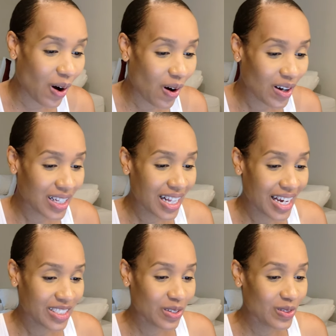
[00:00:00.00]
All
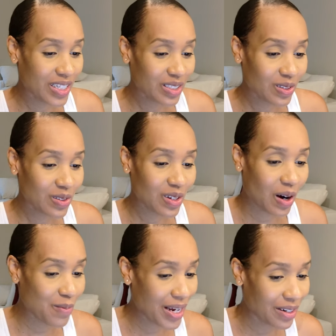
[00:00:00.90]
Clad utensils
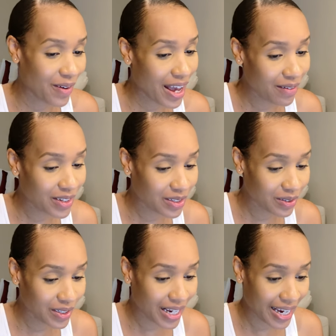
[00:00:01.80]
are made of heavy
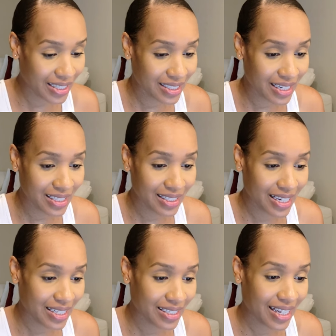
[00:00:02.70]
duty
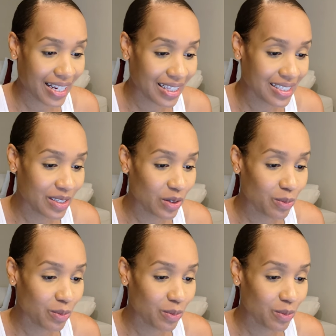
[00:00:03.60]
1810 stainless steel,